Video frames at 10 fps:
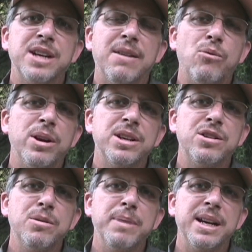have 1 to
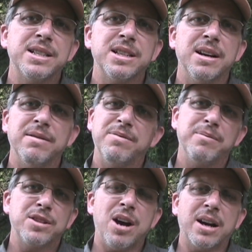2 minutes of
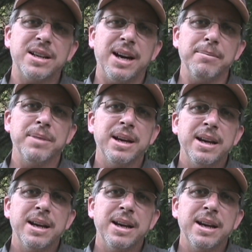talk time.